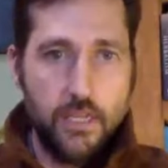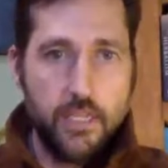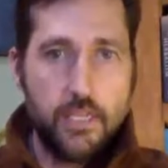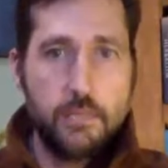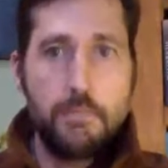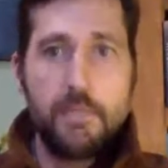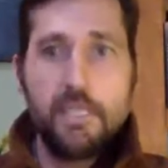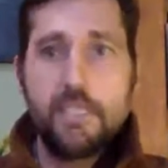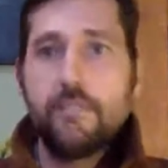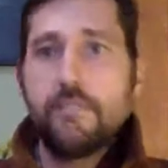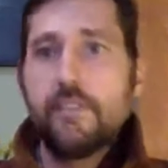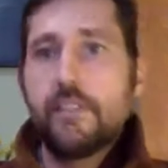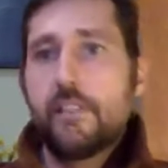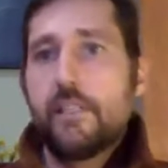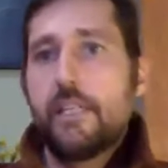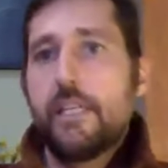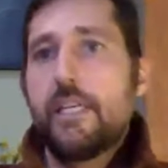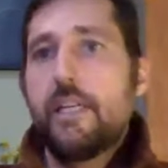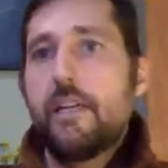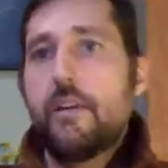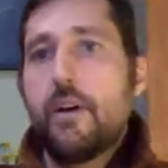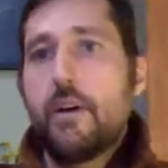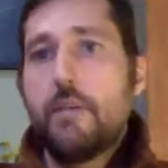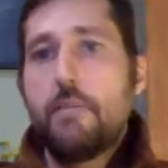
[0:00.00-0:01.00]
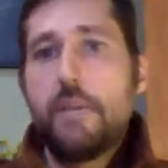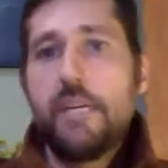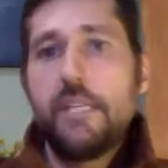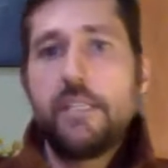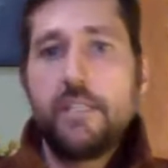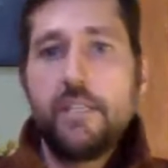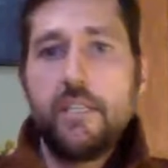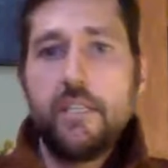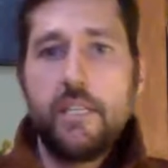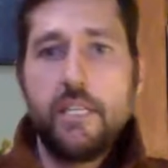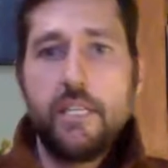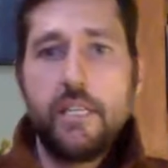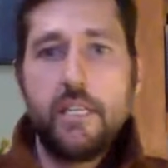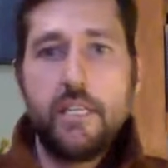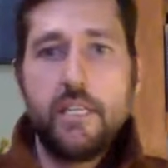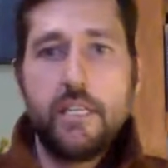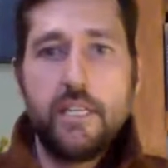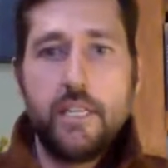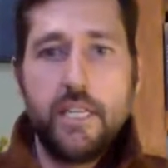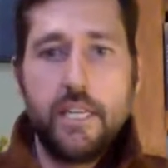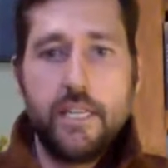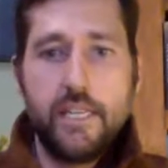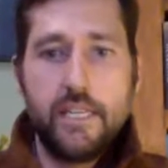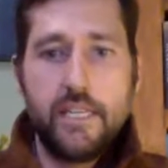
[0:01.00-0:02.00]
Specifically, I mentioned in
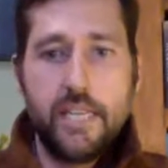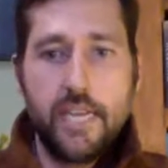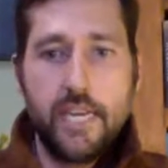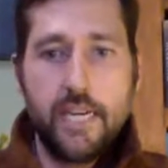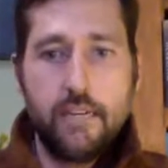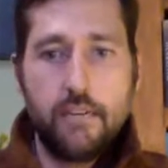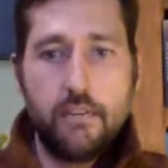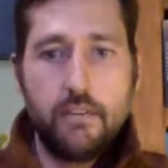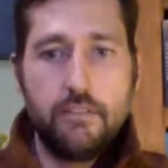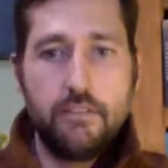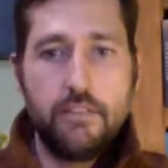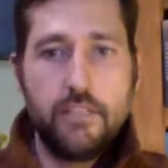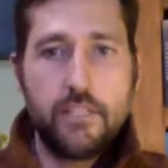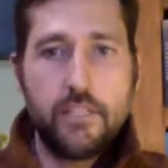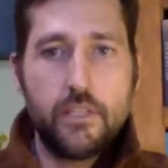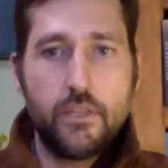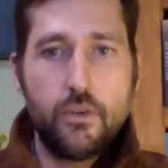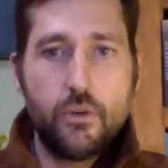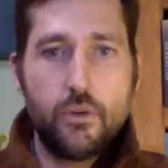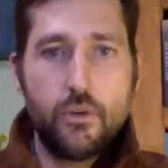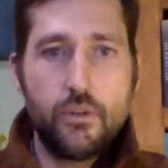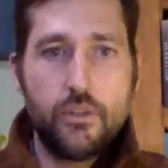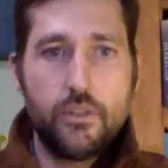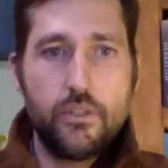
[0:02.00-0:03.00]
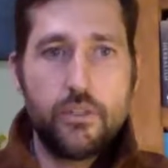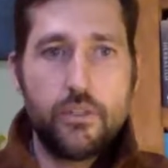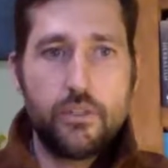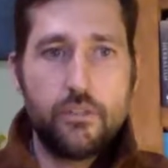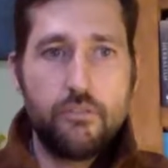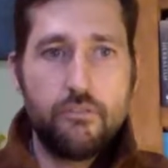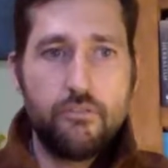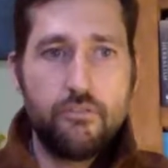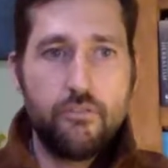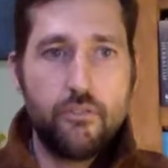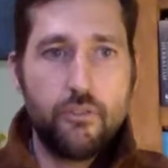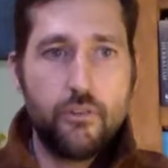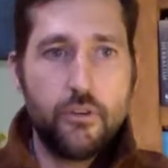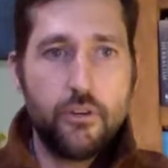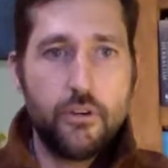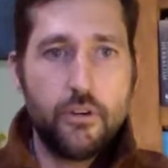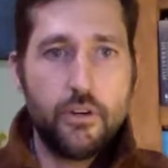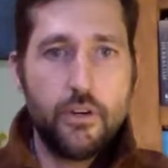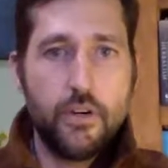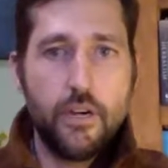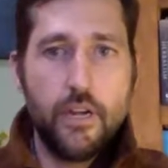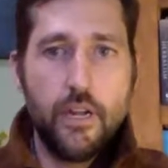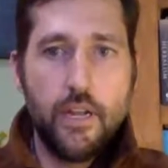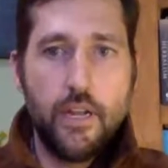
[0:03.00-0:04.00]
the title of this course
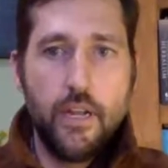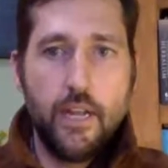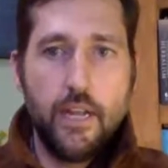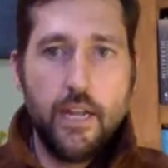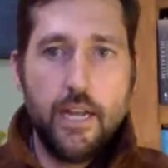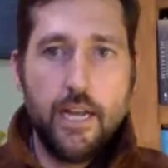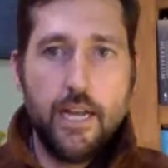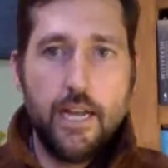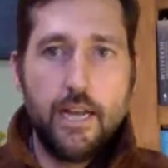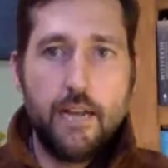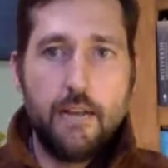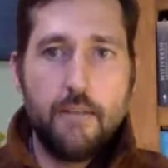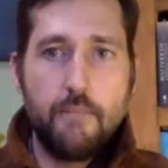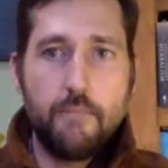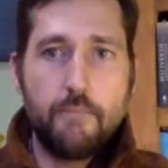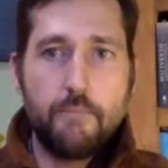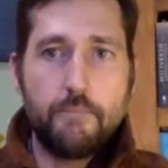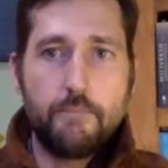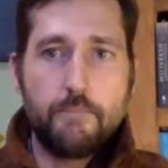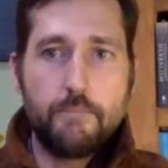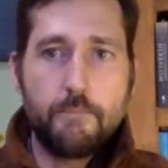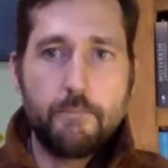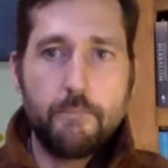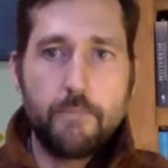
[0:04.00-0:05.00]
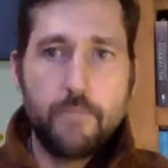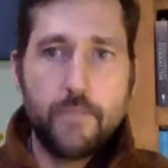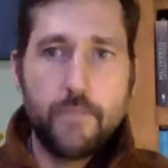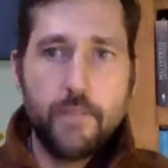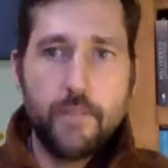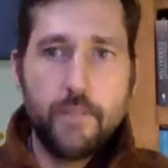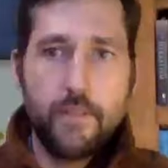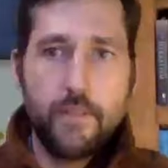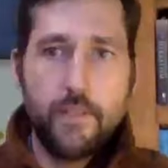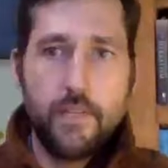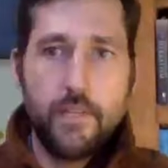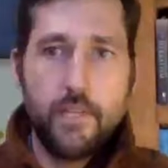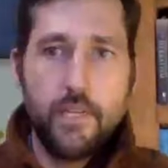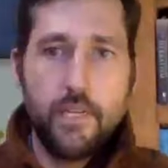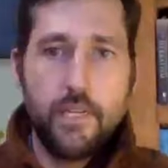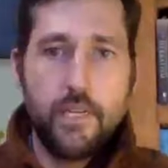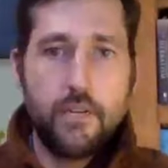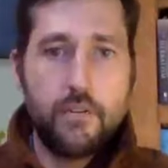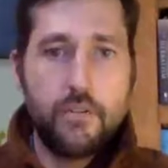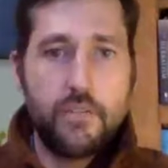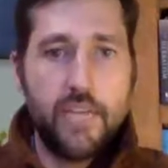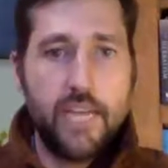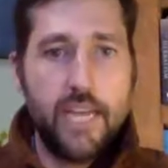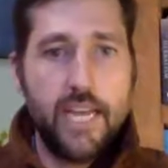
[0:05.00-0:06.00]
for
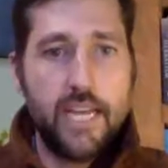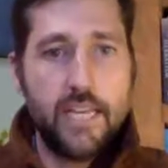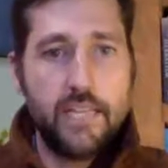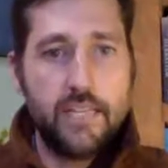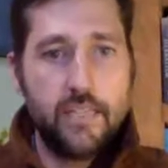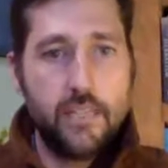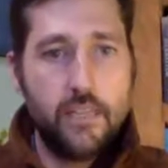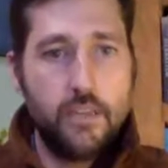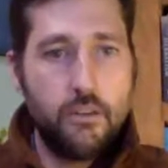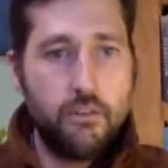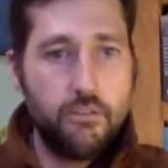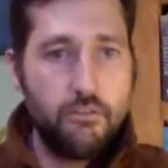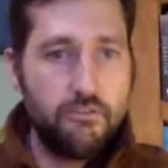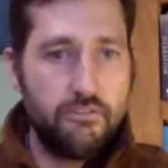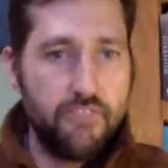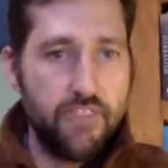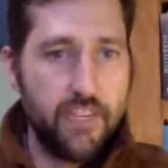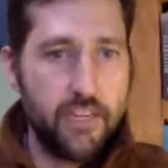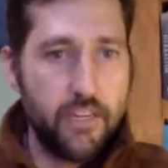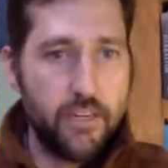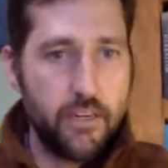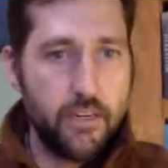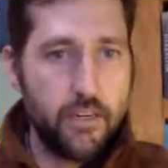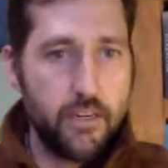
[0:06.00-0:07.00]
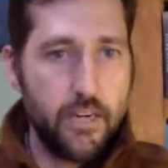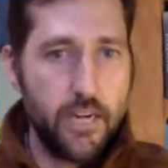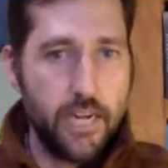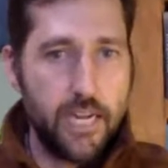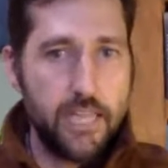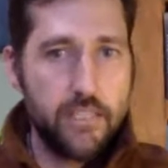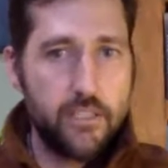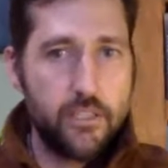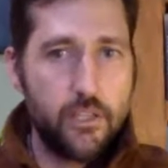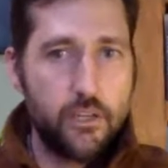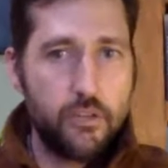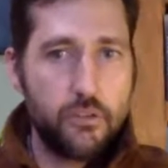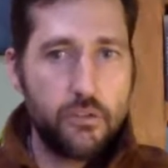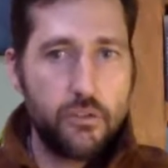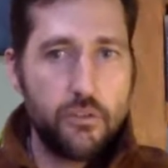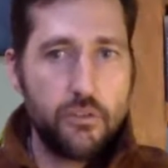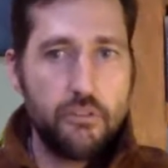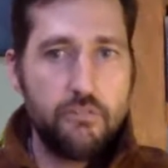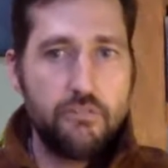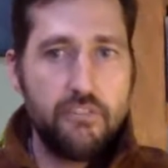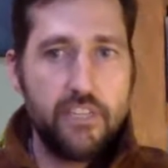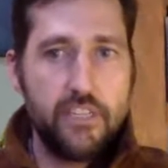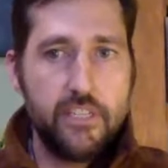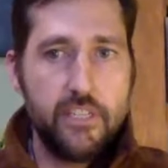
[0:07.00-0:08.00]
to antidote fear and social
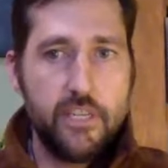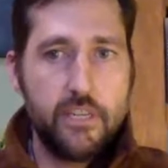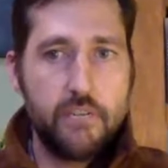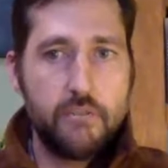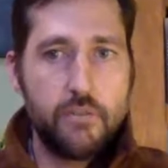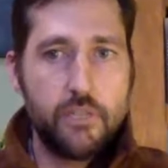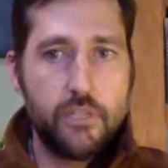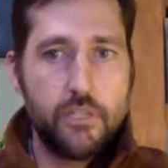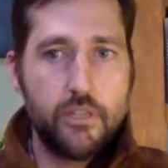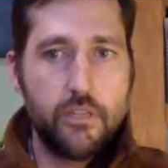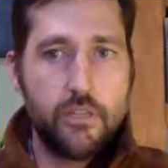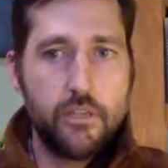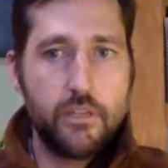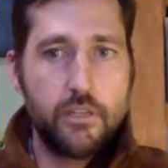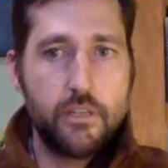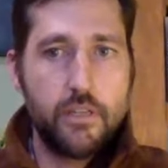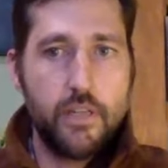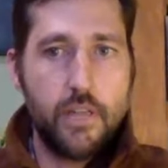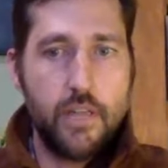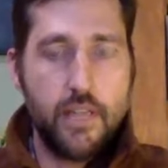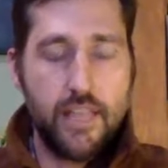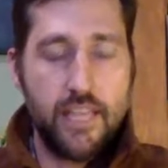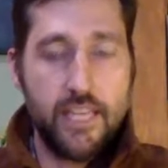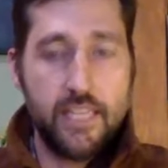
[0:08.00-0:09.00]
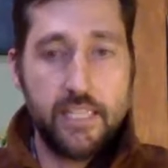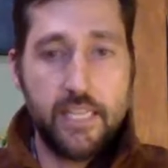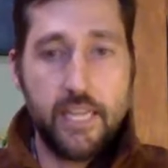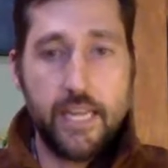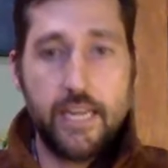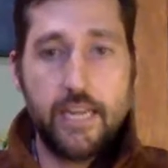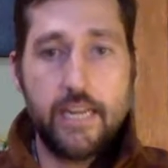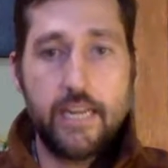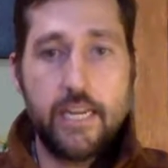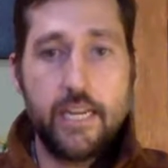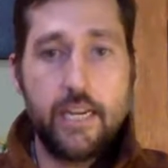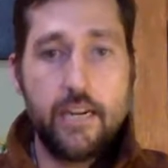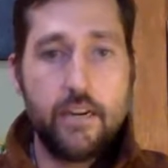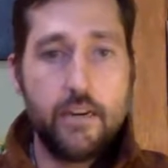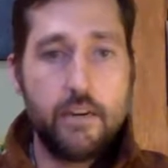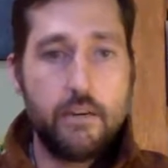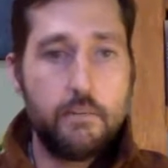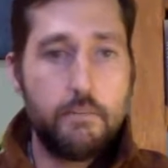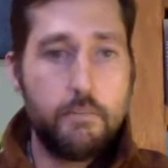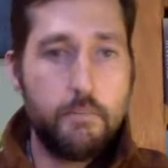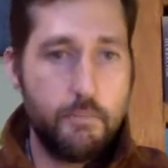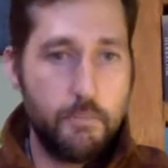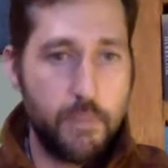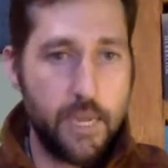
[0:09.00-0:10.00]
division, which are things I
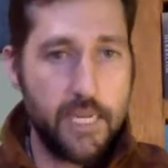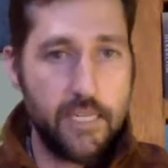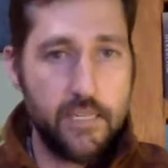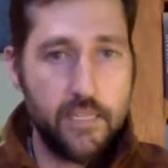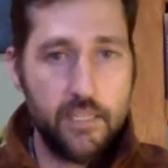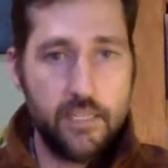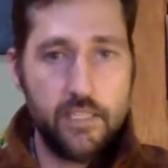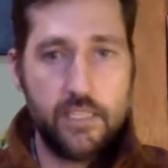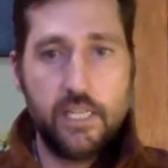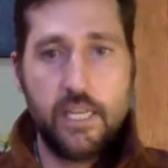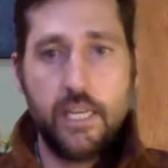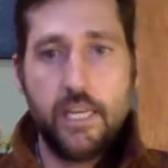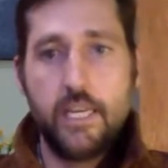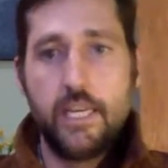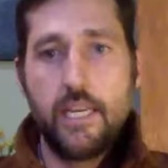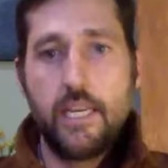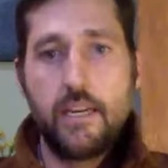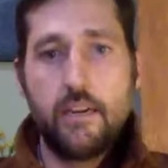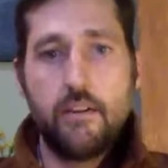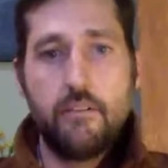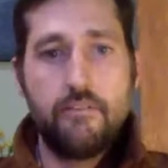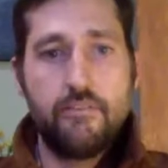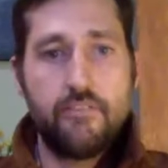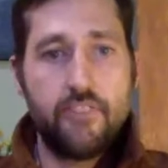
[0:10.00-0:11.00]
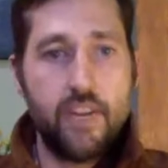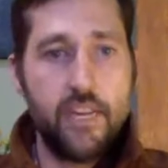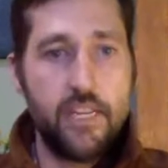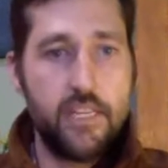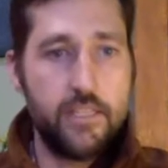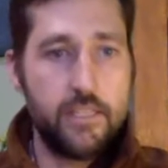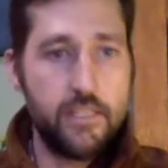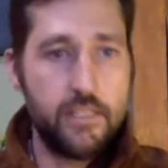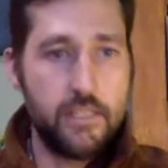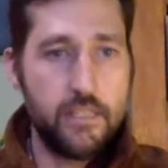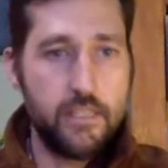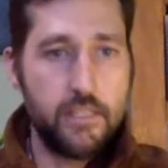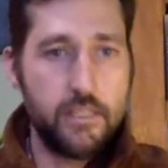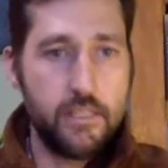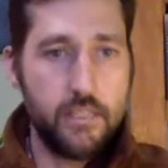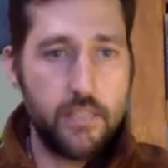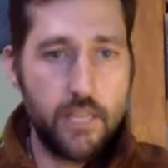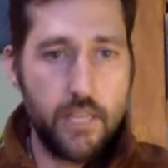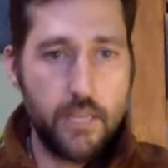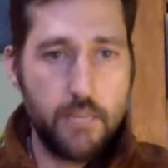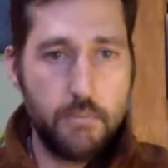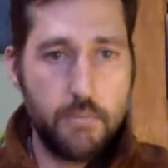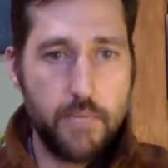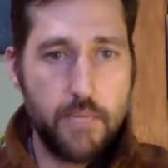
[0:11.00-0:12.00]
hear patients saying, hear friends
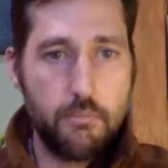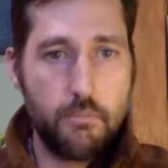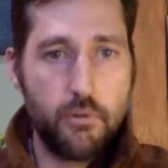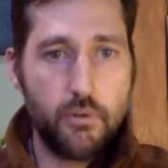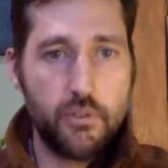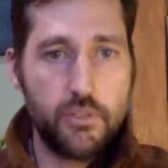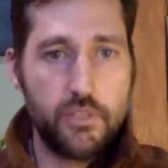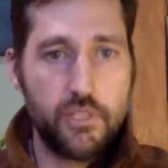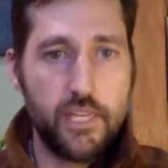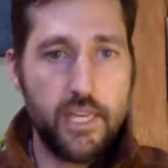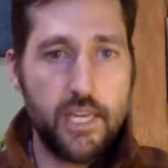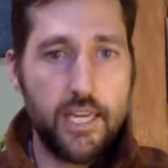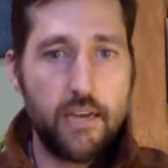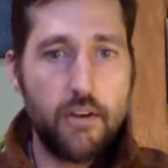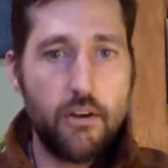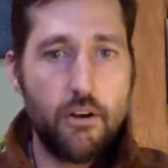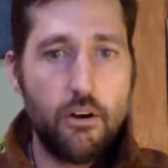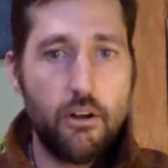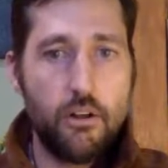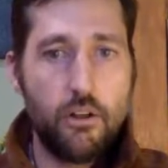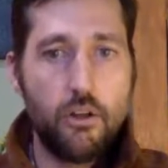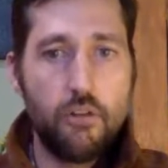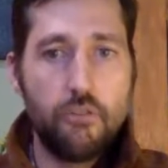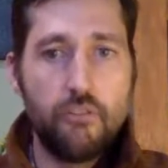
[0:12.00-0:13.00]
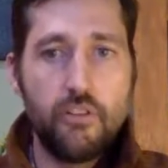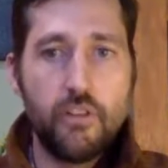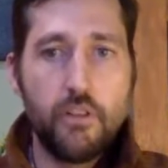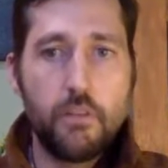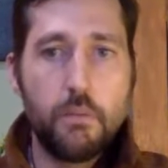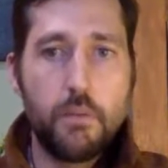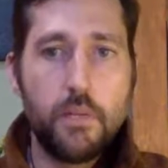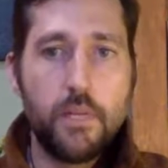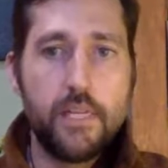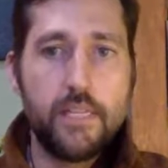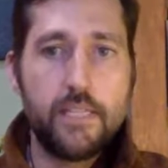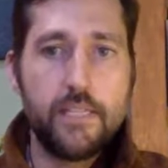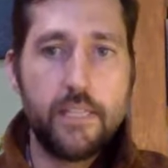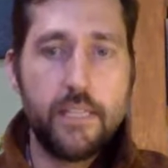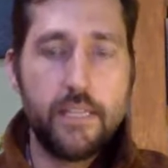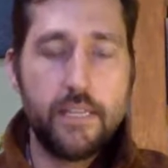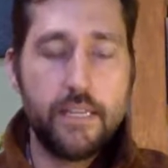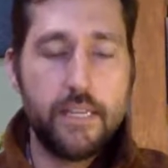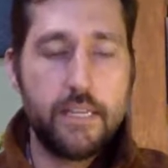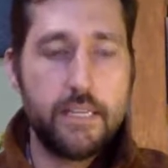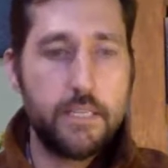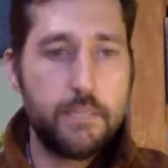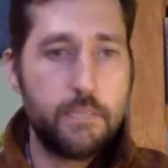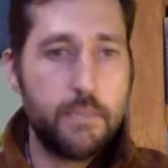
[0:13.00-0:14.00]
and people saying all over the place, and
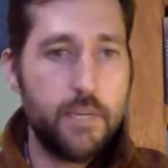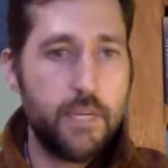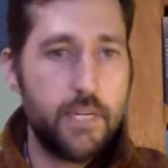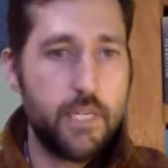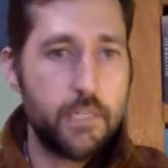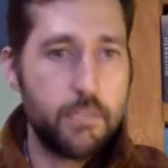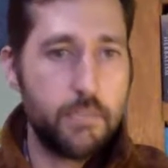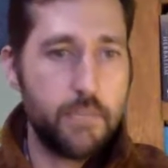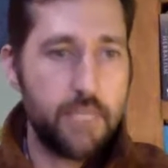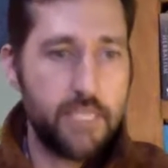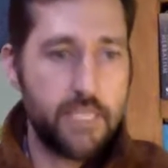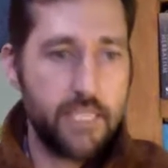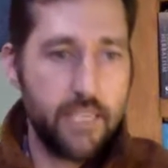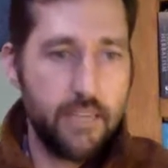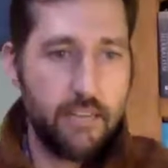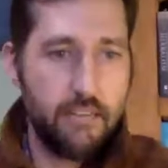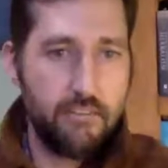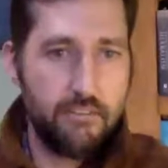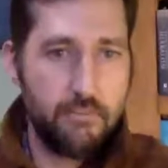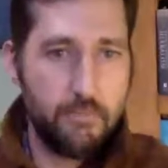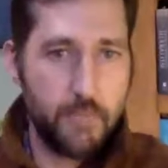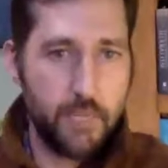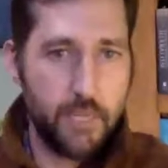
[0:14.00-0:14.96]
I experience myself.